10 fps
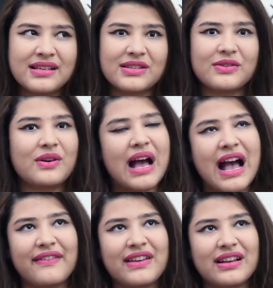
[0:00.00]
So
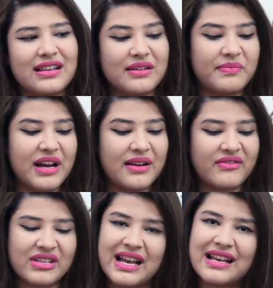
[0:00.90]
having a lip balm
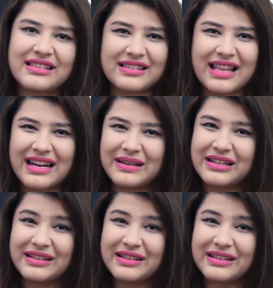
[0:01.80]
which has a slight